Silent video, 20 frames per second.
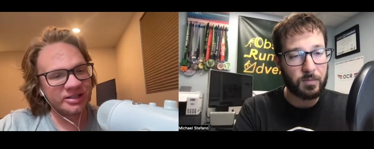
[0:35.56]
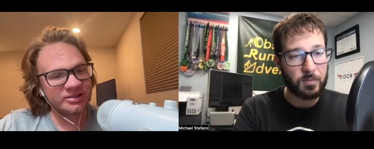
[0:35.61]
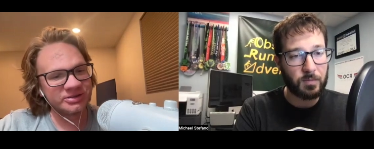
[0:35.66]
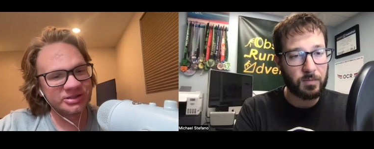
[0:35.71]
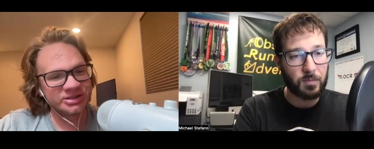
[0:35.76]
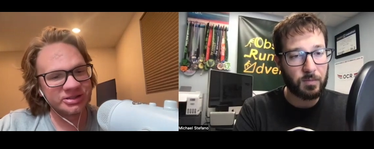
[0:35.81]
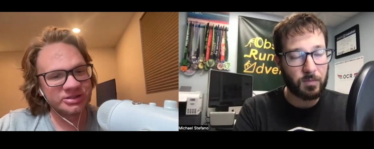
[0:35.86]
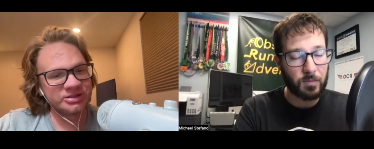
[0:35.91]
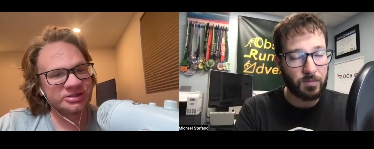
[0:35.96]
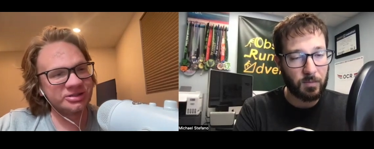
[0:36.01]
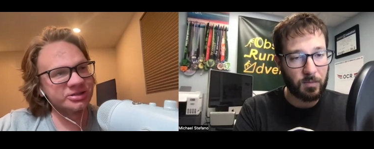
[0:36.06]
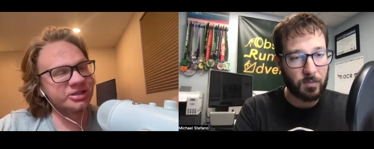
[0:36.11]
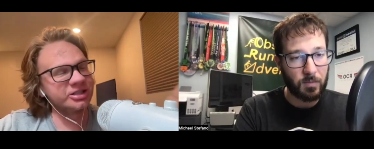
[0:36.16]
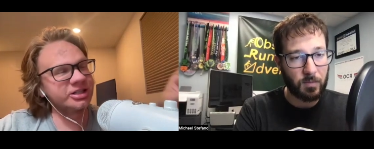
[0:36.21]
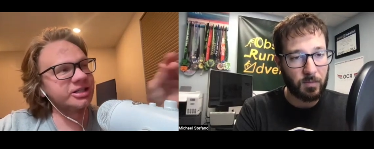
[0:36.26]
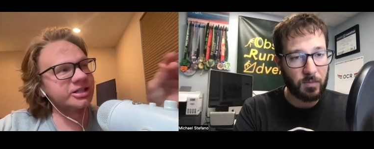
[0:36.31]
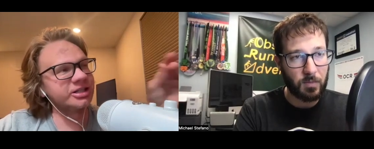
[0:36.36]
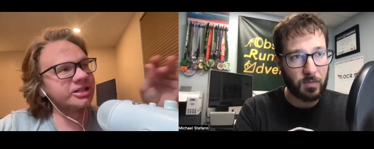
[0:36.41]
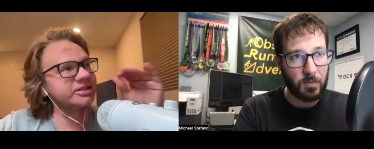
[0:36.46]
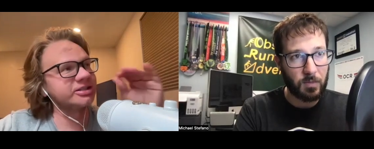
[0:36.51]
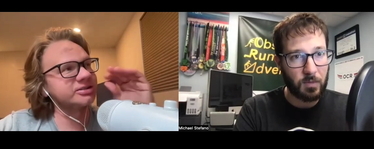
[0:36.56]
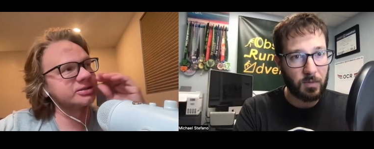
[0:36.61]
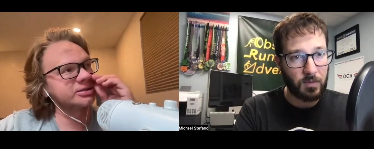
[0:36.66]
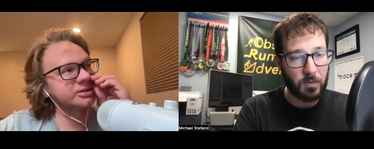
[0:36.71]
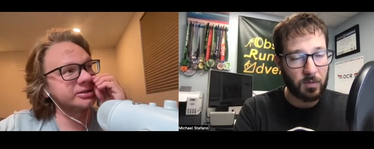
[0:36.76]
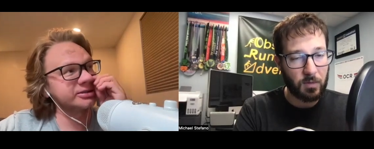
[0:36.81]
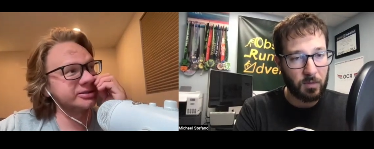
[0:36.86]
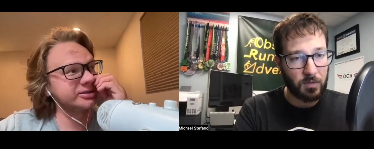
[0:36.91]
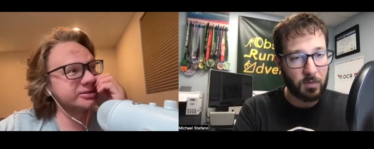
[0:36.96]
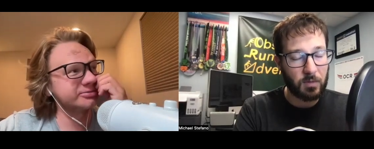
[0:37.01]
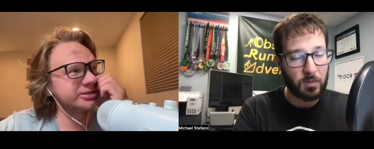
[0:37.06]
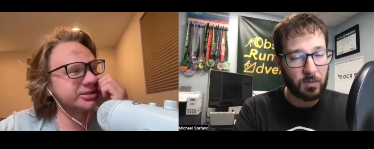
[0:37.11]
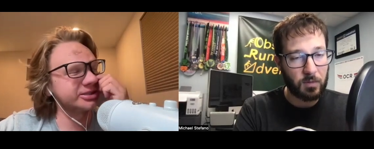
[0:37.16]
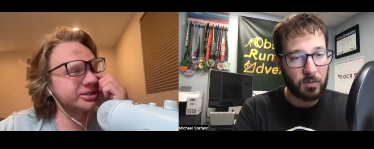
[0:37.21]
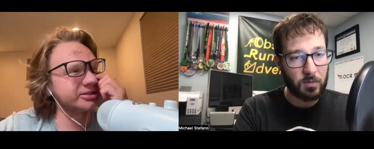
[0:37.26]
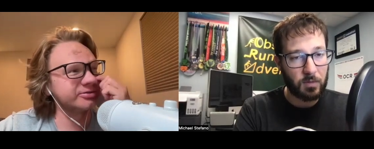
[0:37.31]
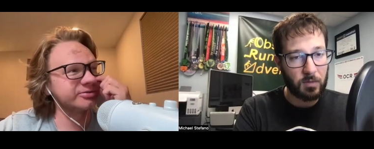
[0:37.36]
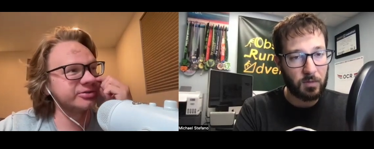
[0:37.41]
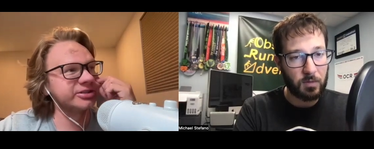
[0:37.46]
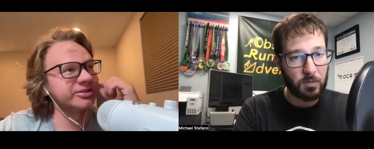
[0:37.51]
Speaker 1: which is in Ukraine, and then we hang
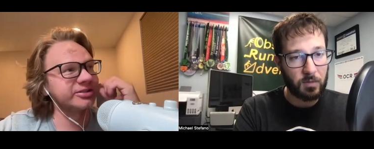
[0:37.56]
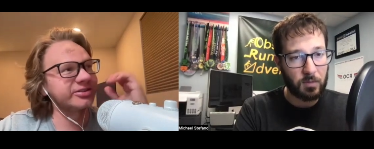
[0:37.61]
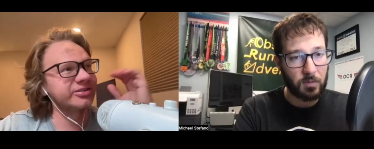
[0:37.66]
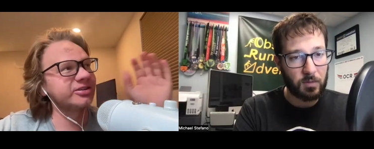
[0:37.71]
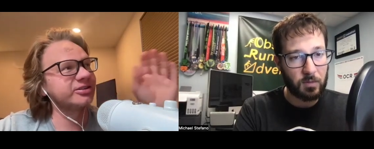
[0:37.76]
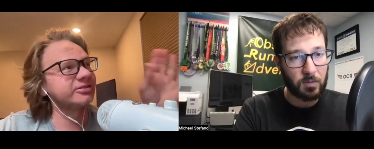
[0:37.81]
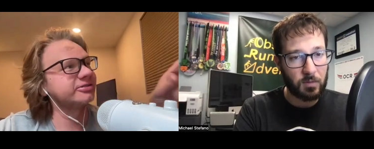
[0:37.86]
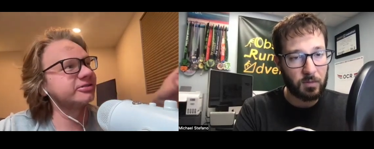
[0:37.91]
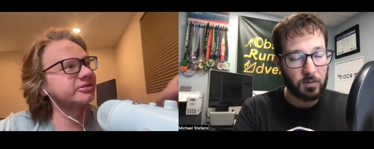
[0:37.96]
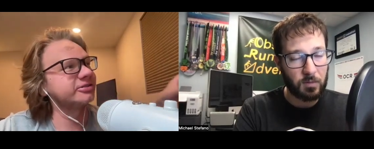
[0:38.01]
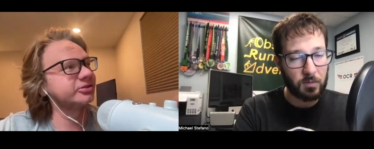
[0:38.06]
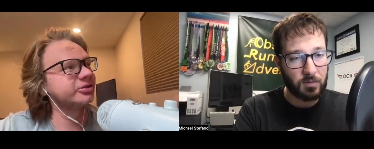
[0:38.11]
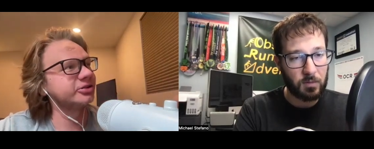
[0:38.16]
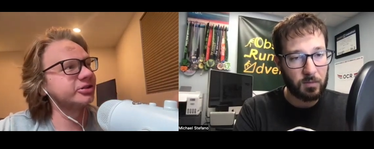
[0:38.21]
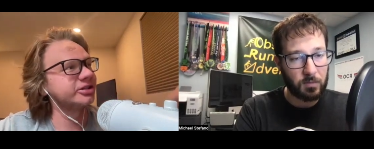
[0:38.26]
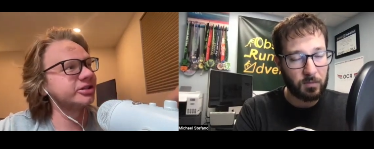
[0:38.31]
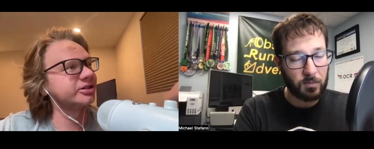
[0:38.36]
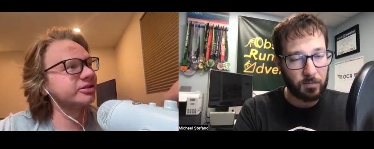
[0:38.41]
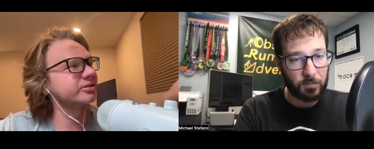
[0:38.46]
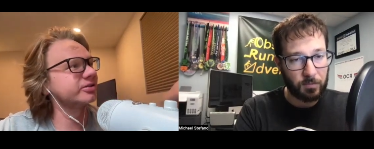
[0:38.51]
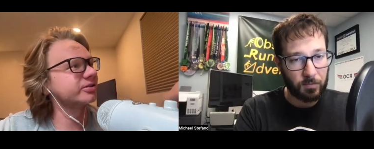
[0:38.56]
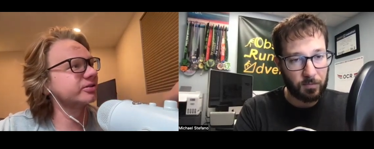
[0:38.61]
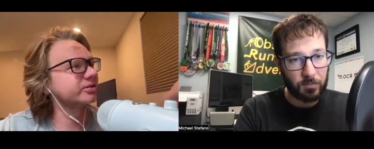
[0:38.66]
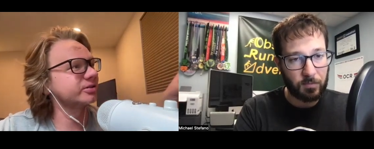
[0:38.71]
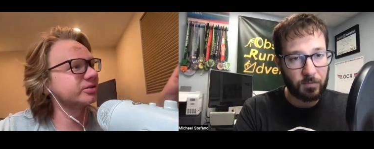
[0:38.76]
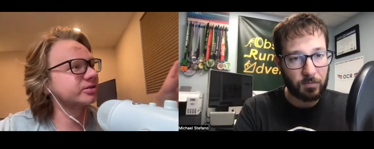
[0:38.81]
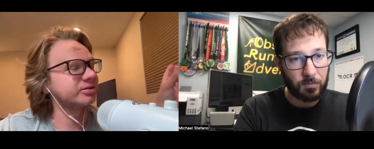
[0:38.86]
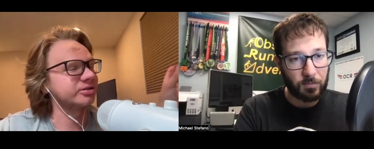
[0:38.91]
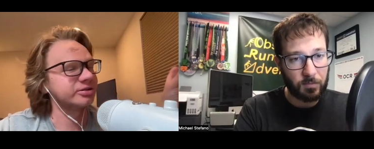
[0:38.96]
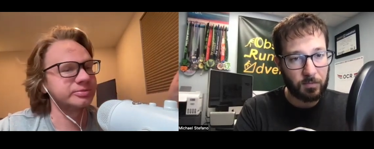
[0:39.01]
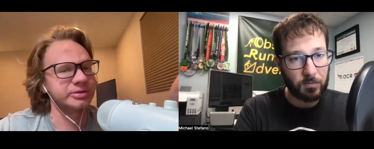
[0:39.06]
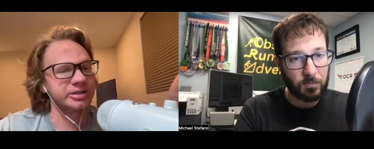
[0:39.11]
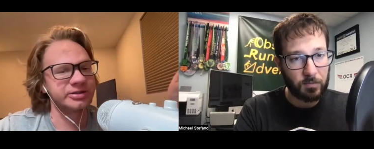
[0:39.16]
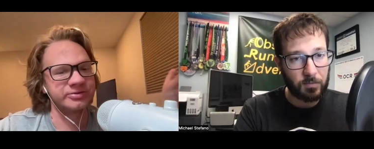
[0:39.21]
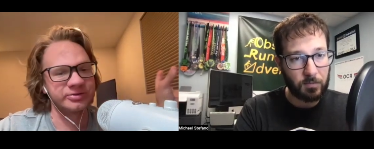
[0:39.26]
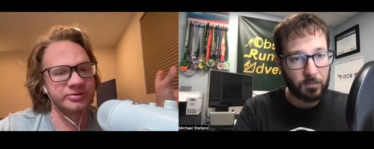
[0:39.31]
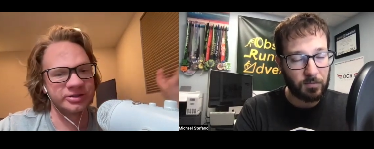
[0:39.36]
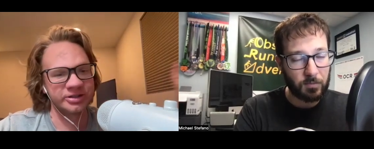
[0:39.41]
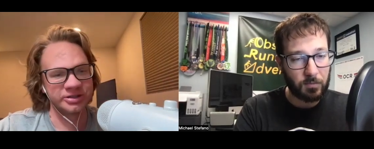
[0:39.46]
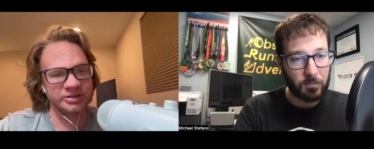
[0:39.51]
out in Venezia for a few days, and then my
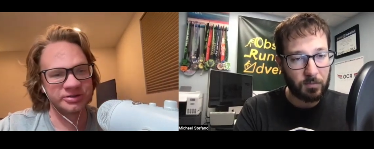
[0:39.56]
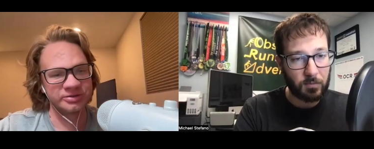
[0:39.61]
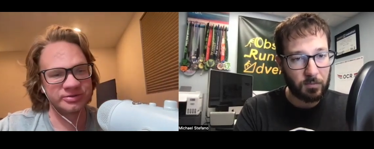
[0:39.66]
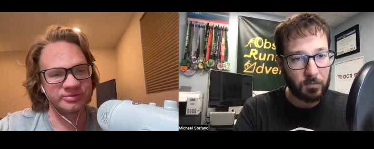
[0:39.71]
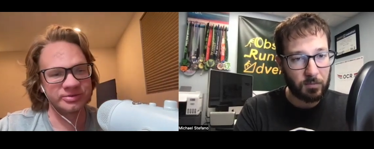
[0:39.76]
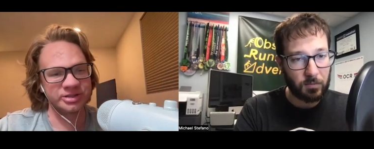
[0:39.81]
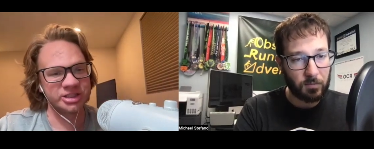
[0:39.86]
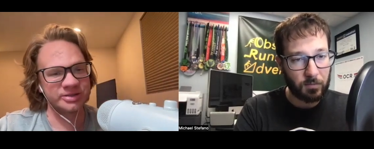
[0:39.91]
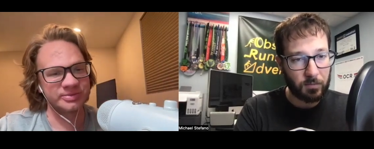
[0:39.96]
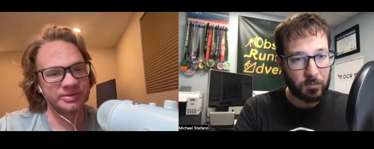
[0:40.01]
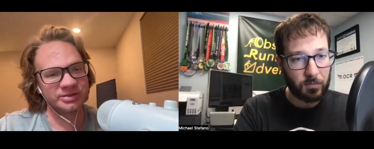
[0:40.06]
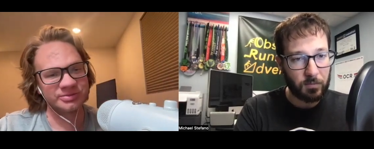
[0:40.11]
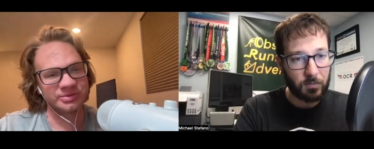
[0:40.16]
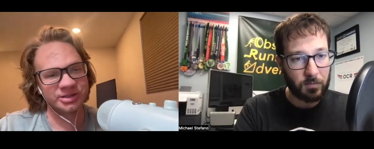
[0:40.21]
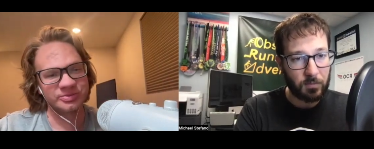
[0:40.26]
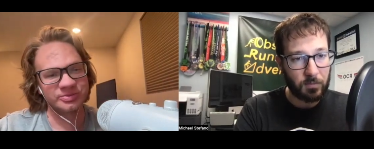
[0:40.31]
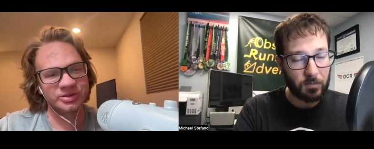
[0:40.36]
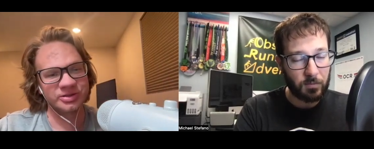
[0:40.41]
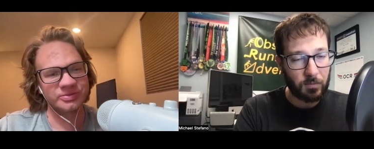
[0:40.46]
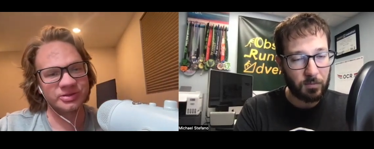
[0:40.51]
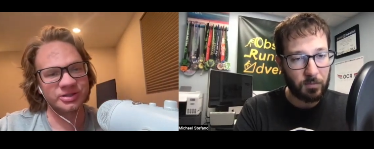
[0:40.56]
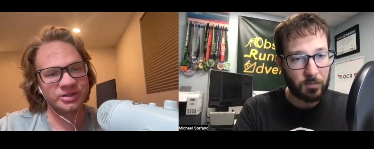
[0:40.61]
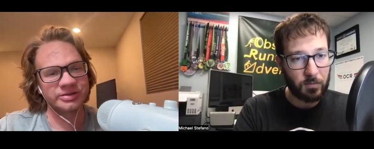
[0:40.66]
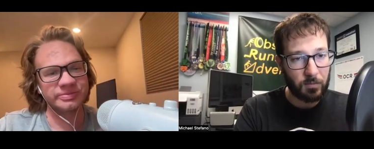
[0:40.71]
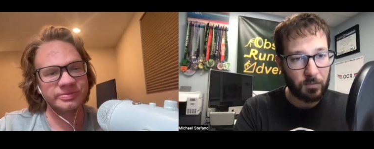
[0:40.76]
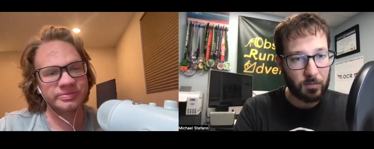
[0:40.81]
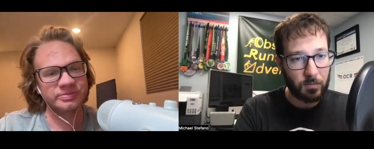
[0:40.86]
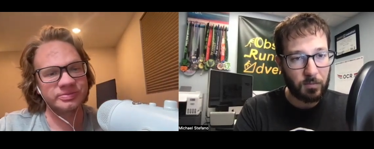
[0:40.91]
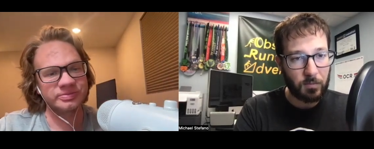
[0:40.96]
friend from Germany might pick me up,